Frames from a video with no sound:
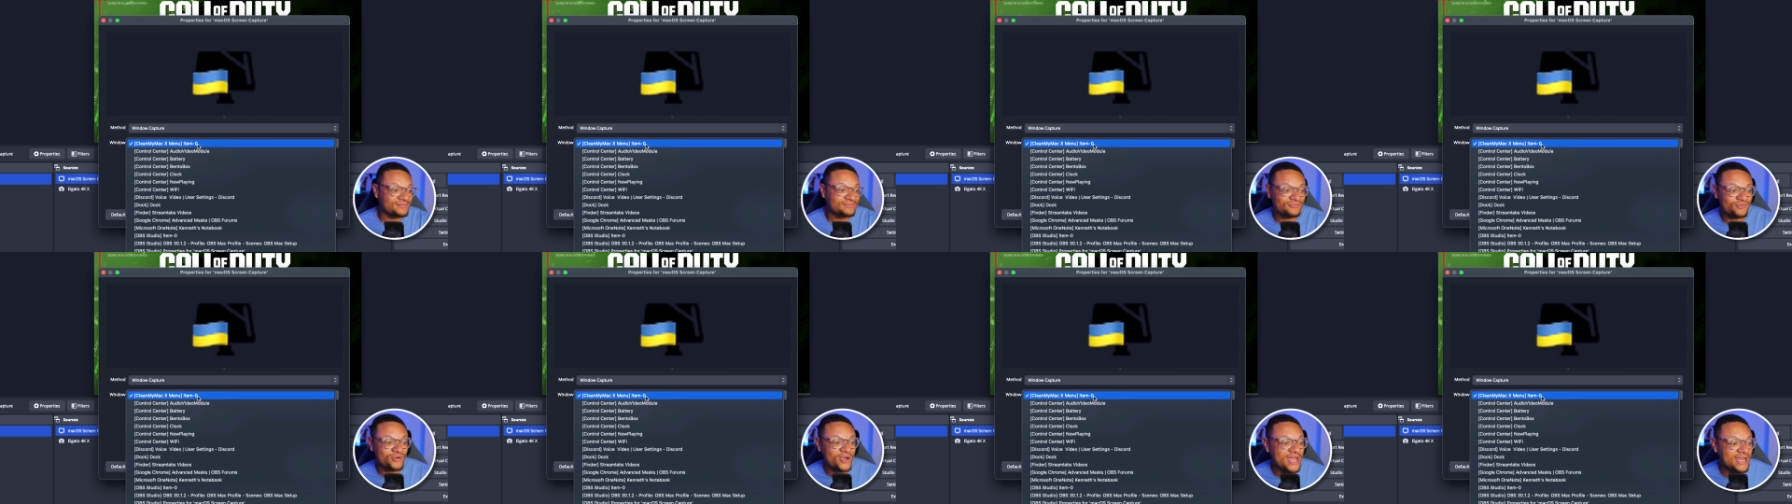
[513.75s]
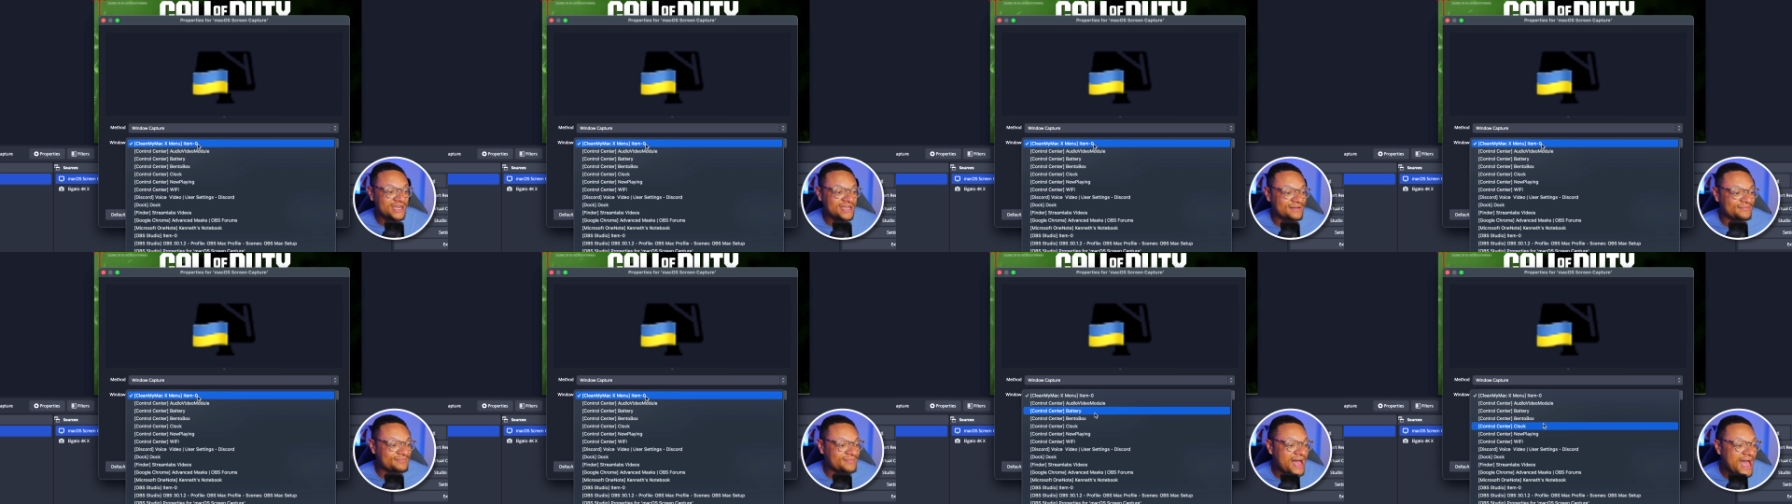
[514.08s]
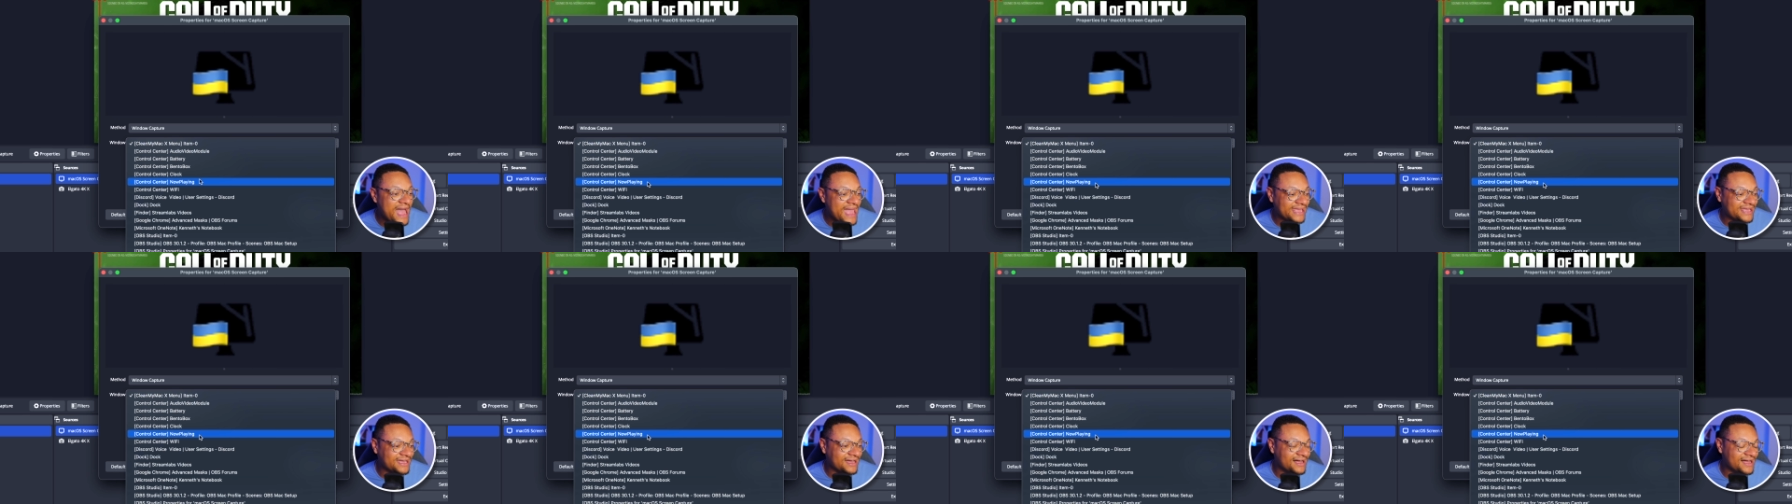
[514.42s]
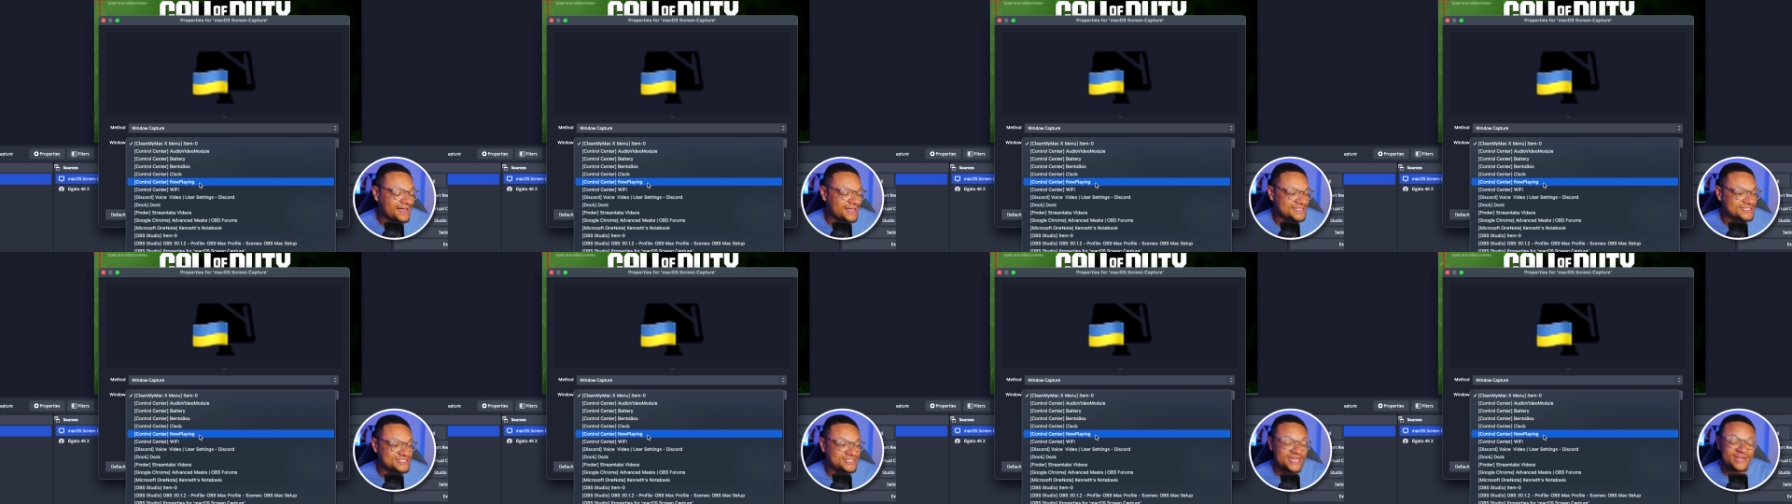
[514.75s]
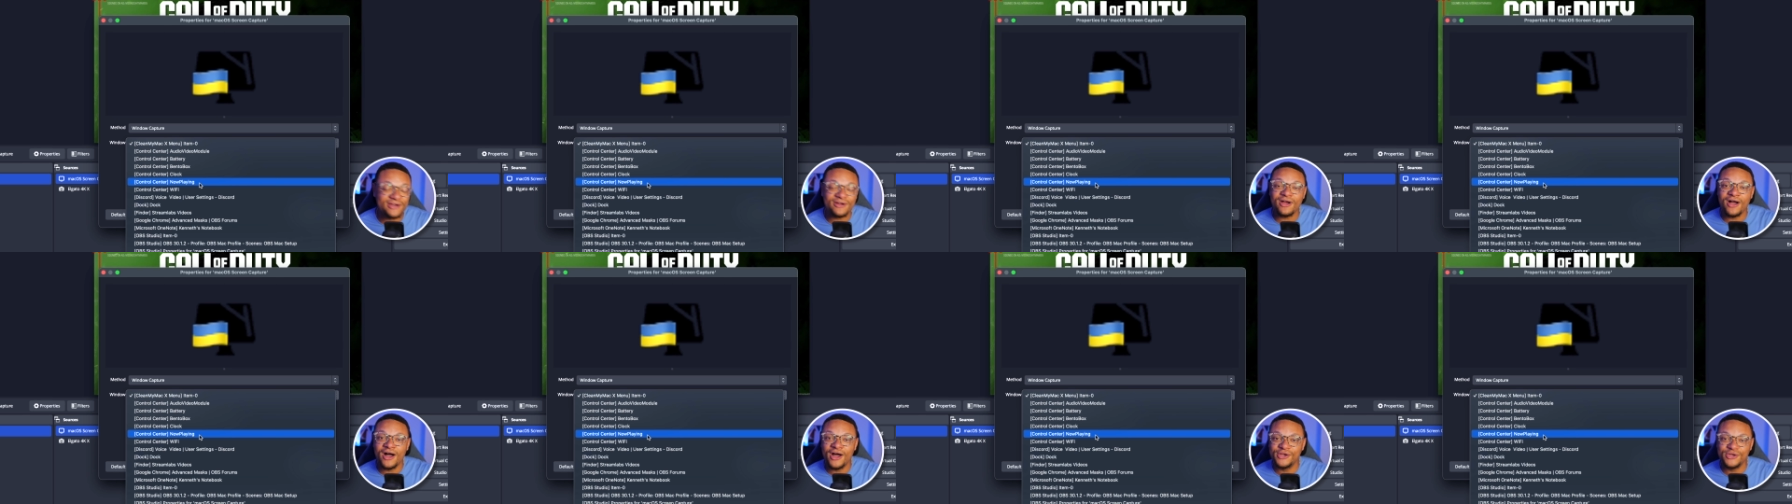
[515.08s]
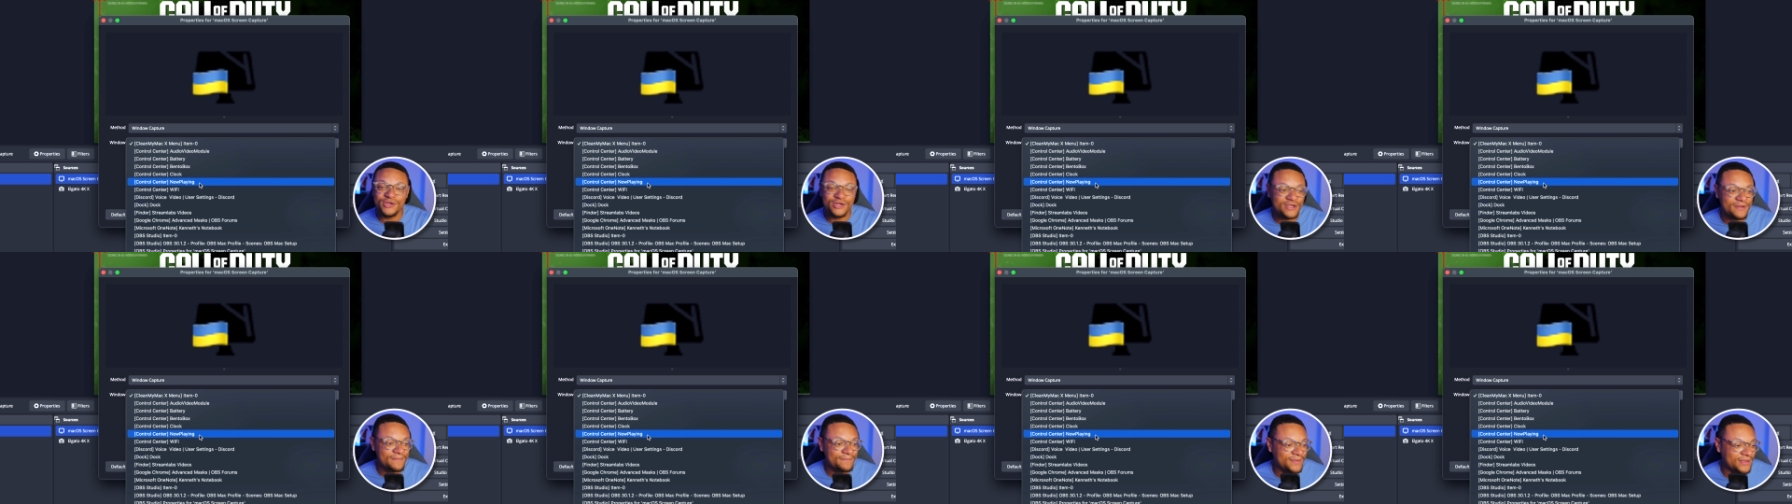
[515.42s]
random icons that are on
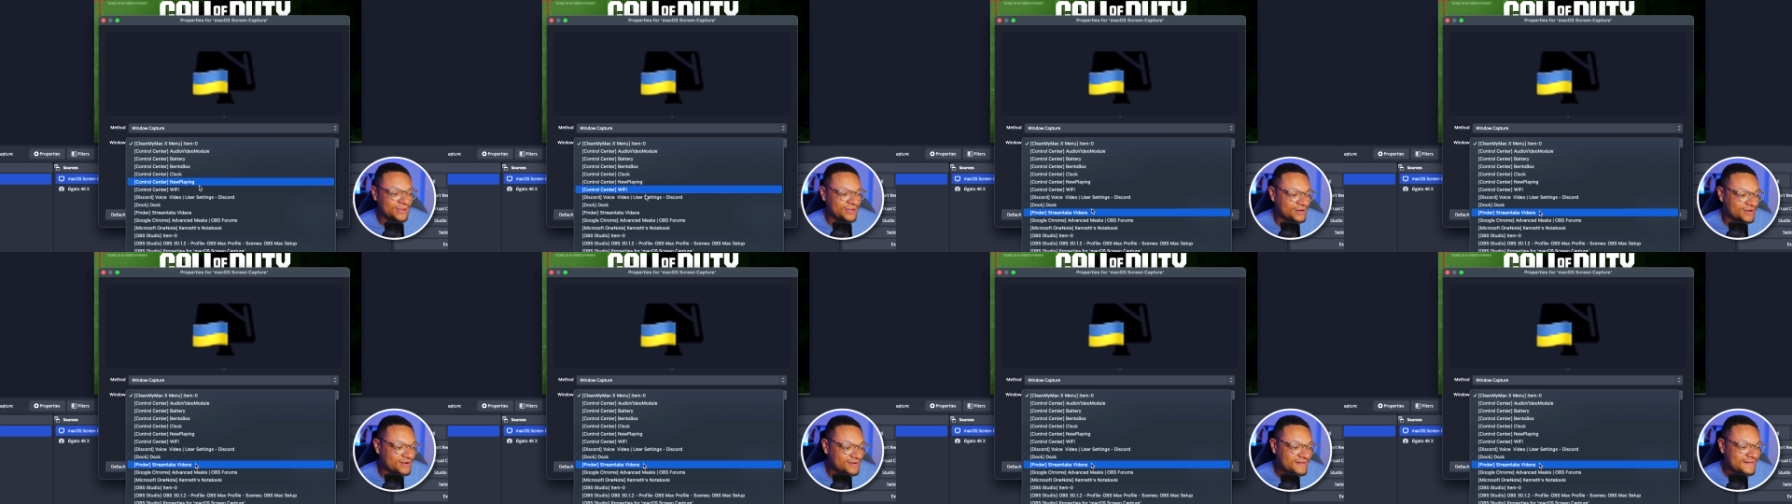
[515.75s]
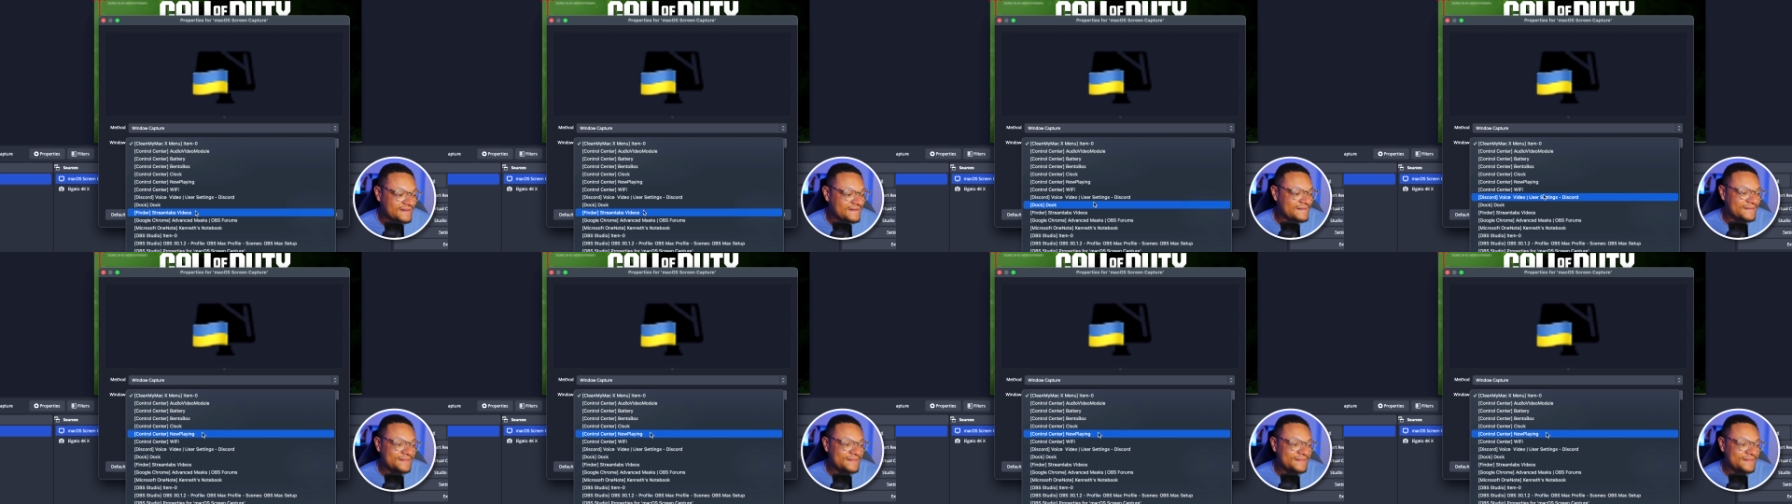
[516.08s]
your computer.